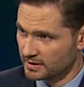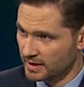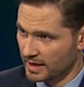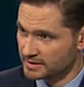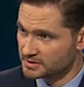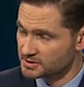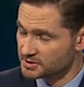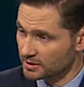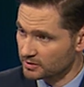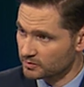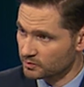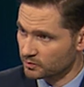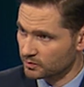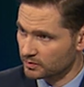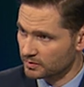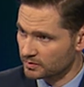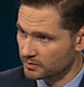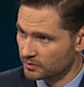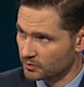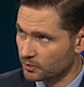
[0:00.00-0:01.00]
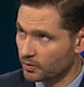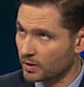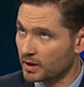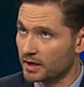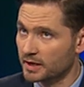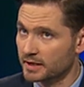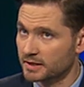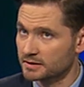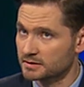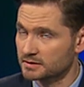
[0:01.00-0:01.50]
And so
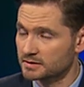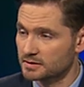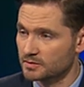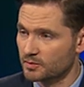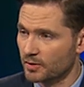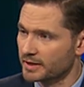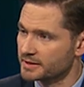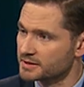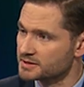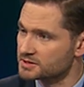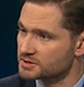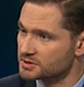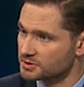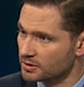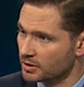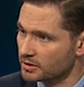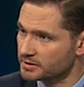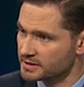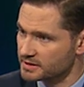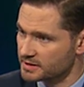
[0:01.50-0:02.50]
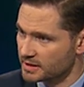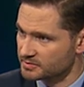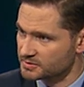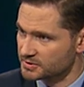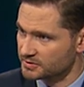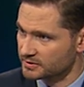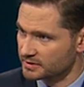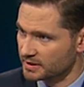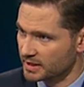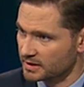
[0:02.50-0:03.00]
why did you not end up
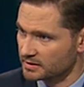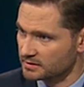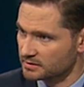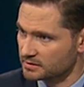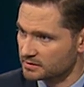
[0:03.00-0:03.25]
doing that?